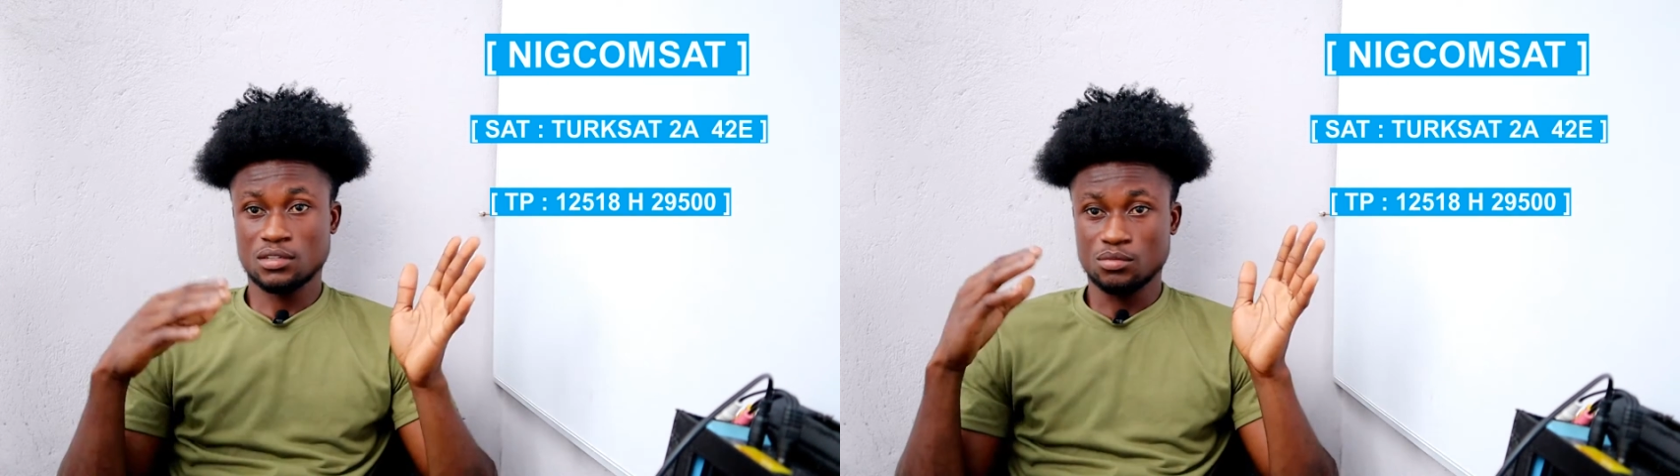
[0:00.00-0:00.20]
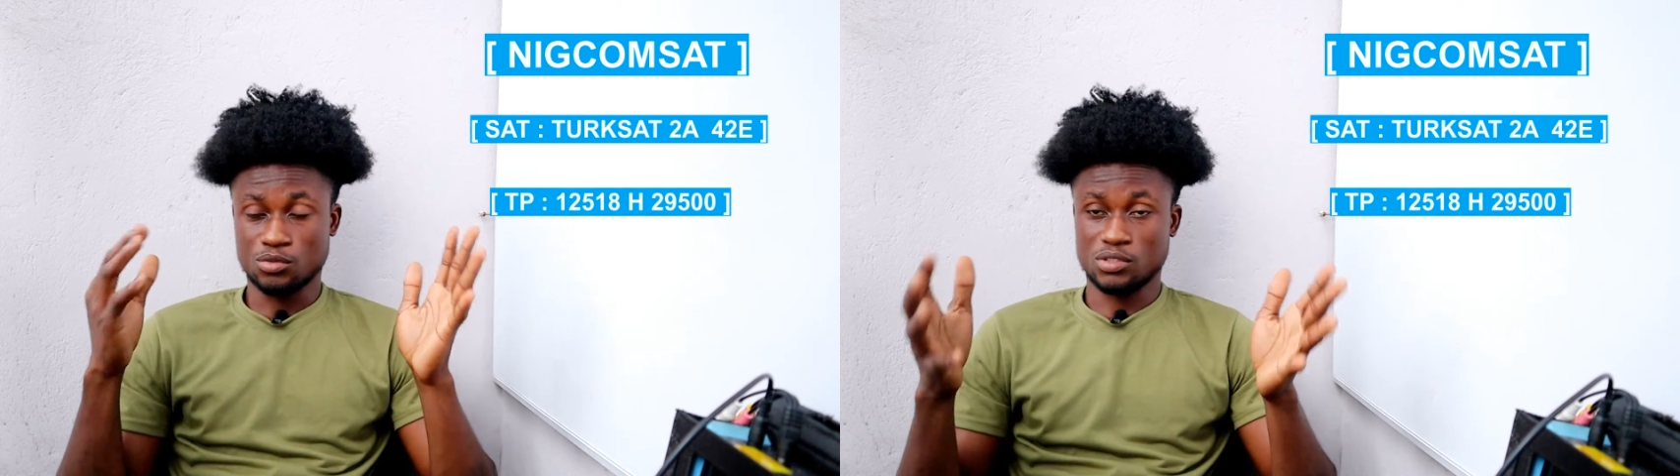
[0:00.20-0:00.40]

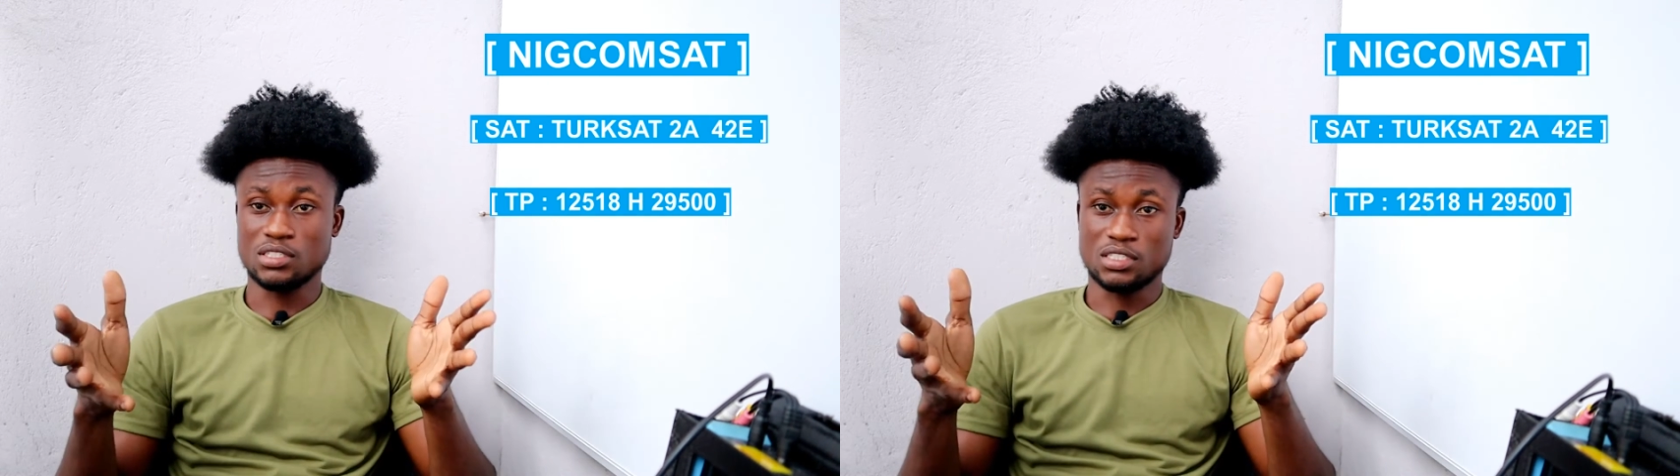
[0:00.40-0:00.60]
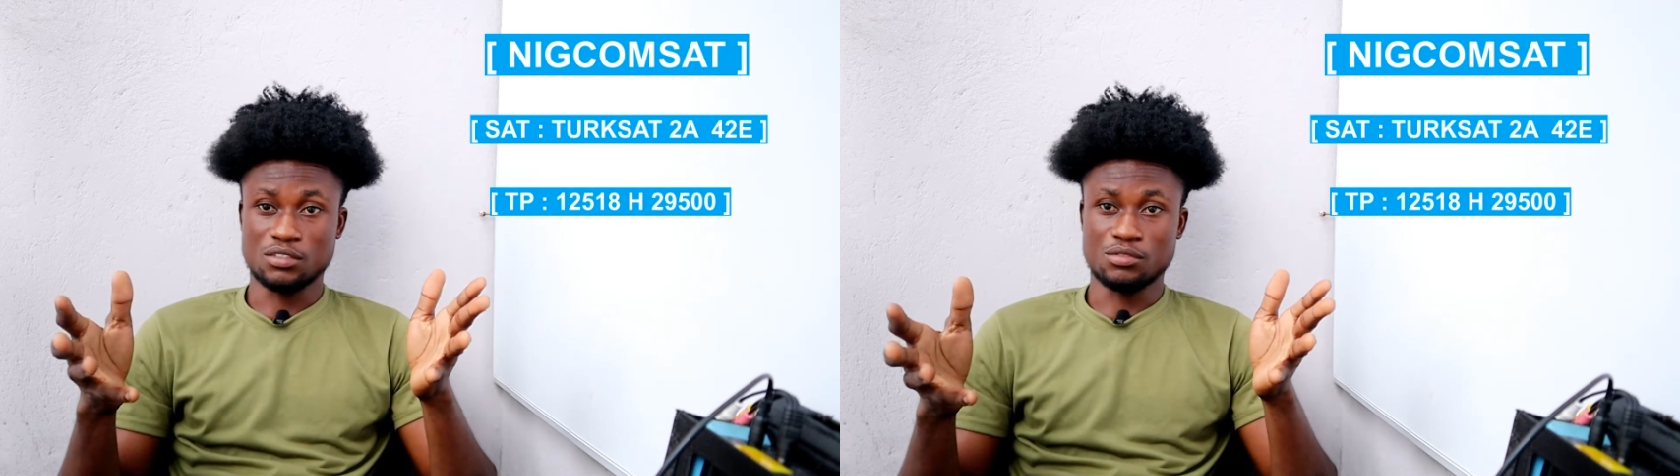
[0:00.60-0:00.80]

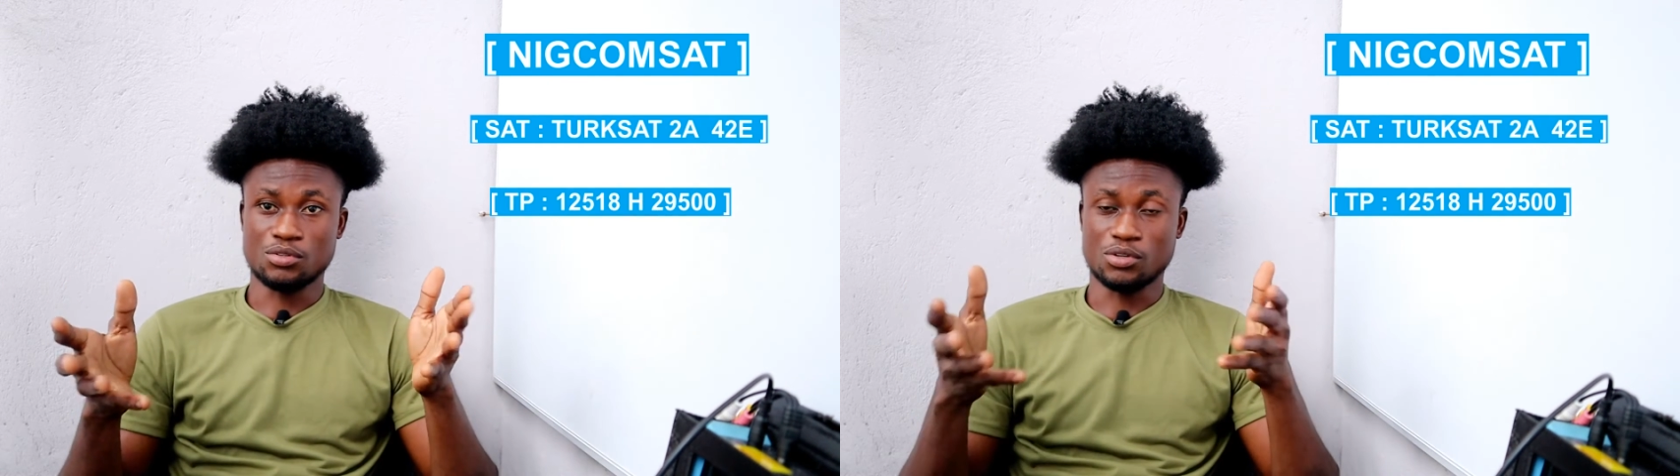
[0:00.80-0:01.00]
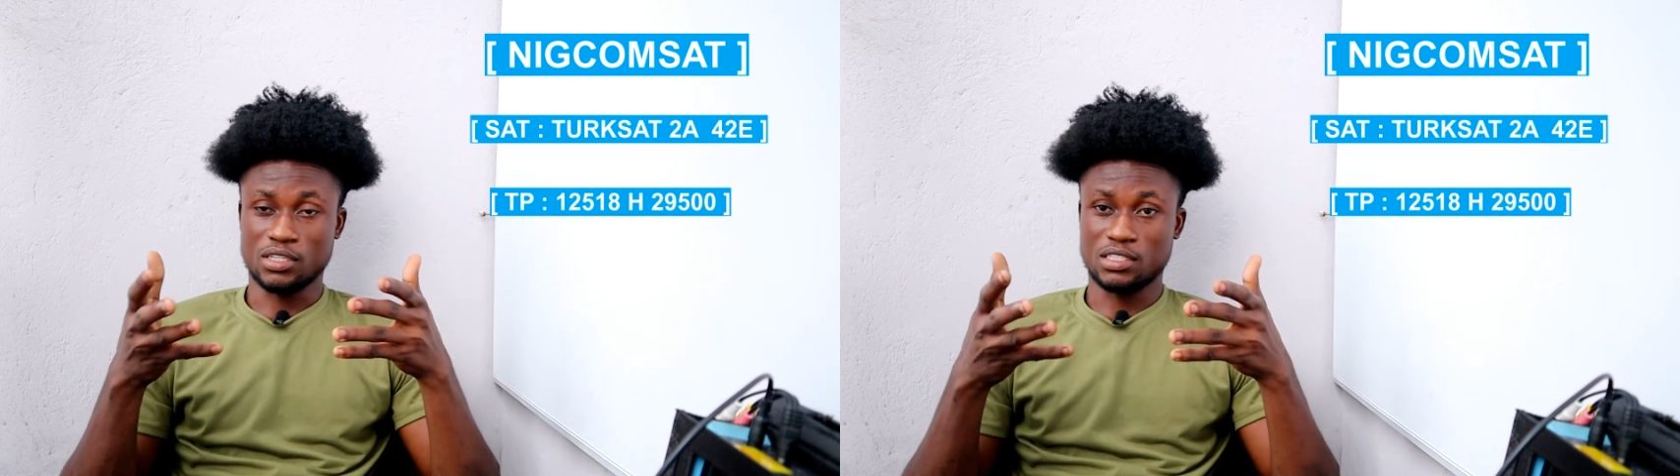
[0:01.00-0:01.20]

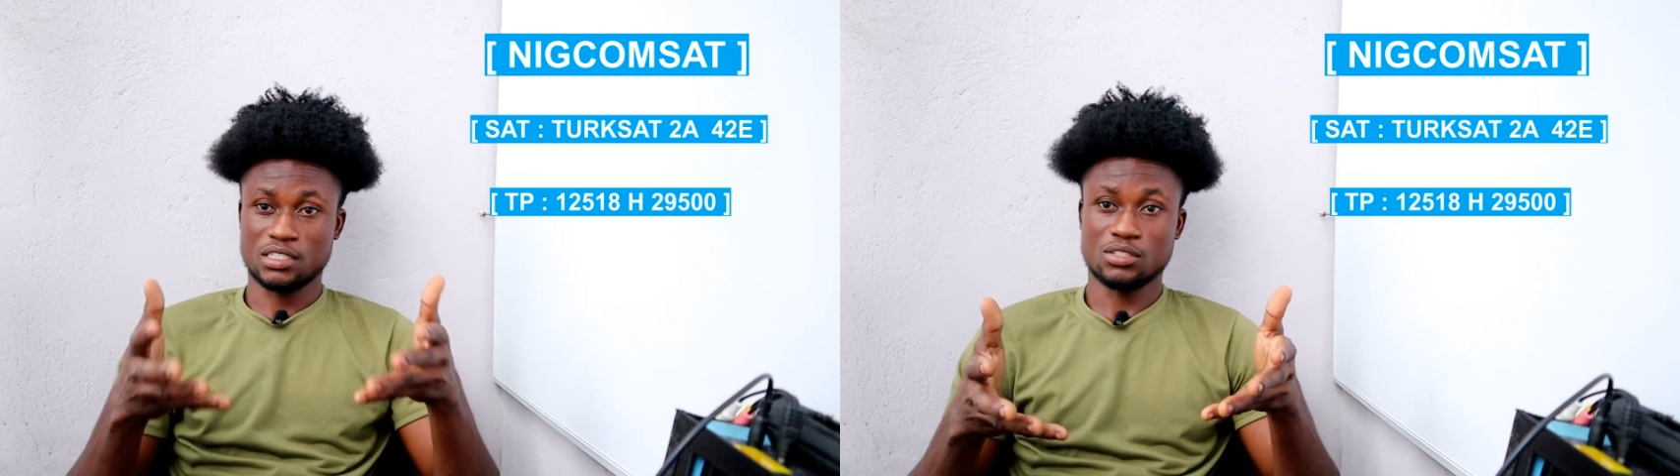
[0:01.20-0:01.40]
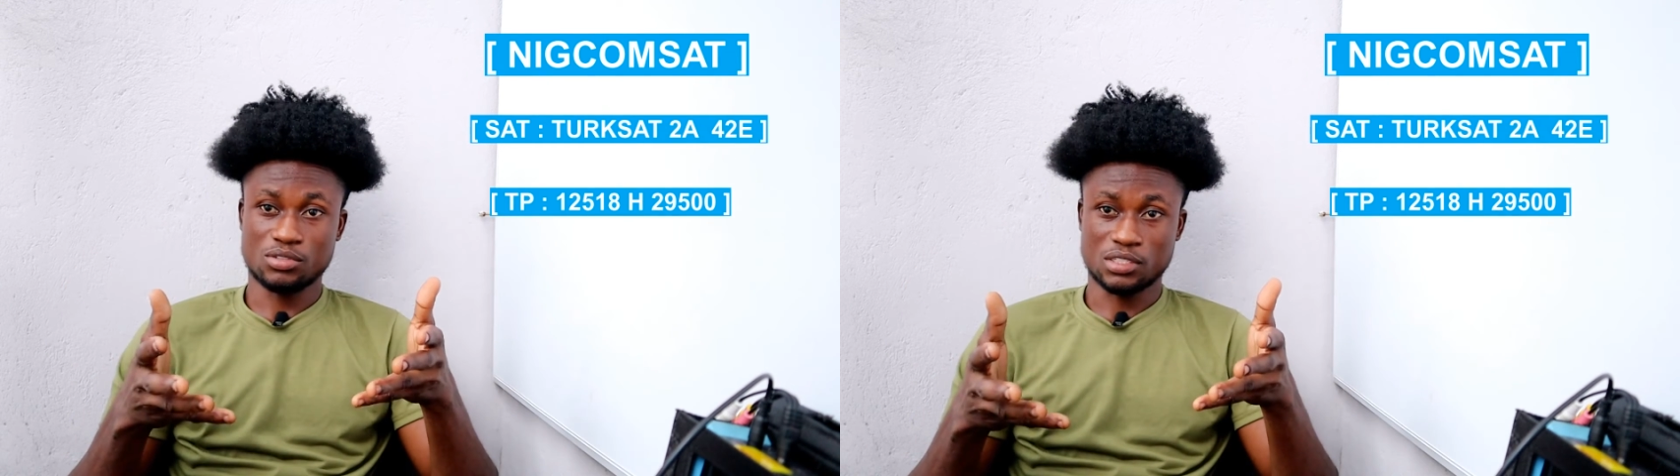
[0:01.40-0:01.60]
multi-TV on a
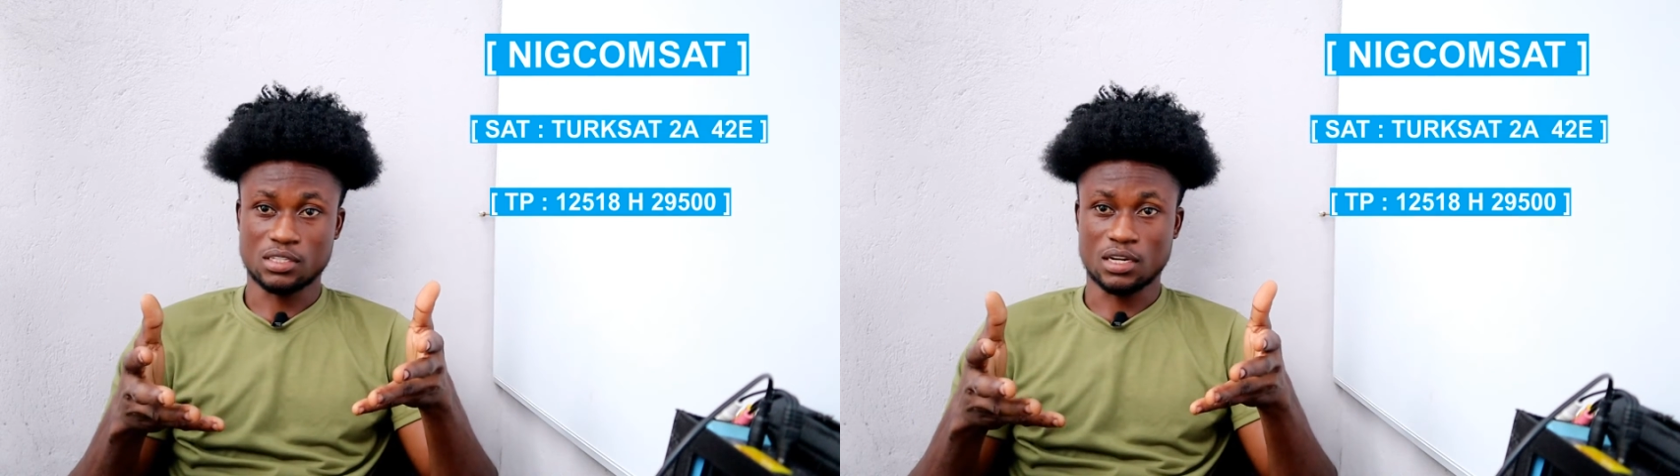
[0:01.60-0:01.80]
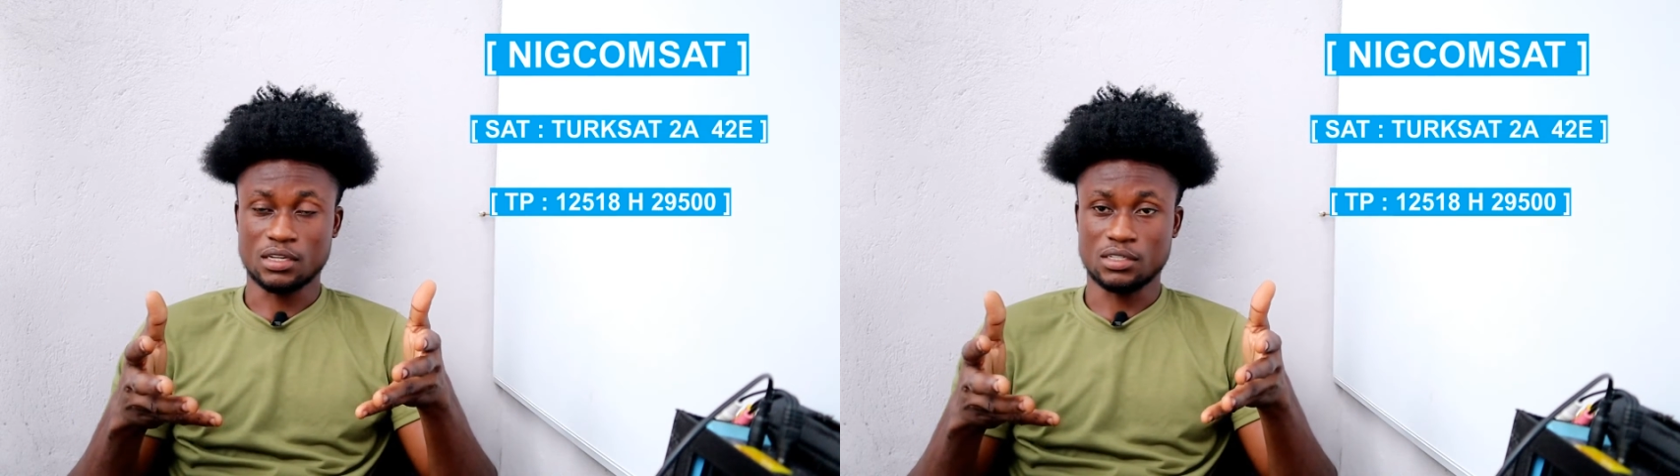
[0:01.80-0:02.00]
single
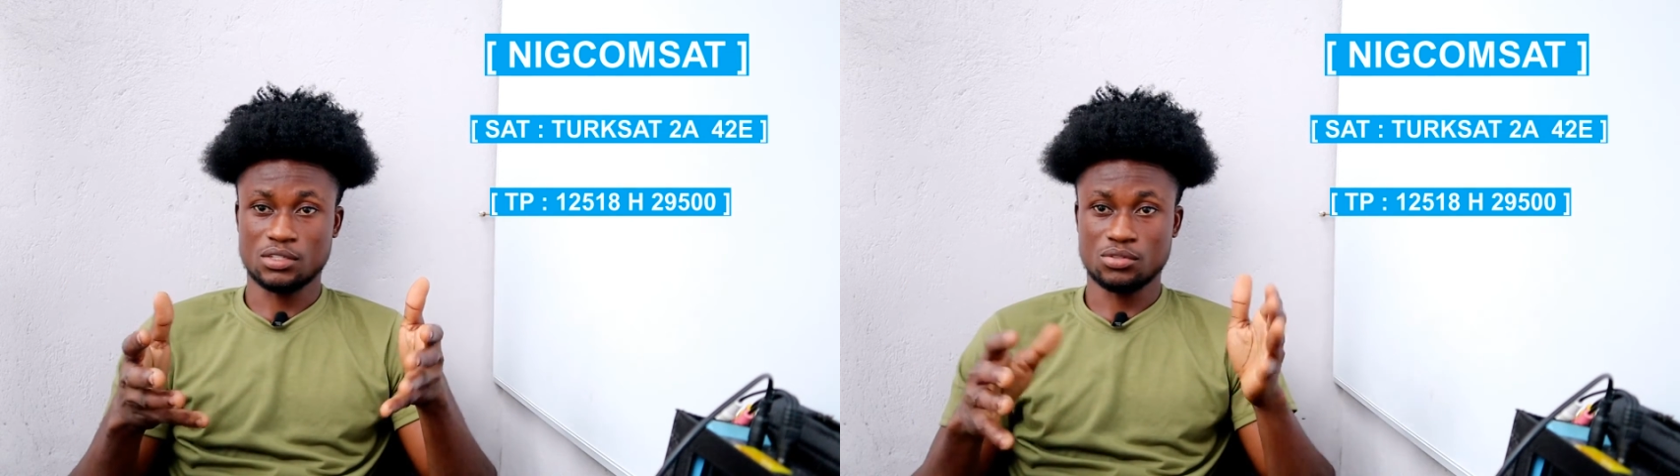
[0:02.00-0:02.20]
satellite dish.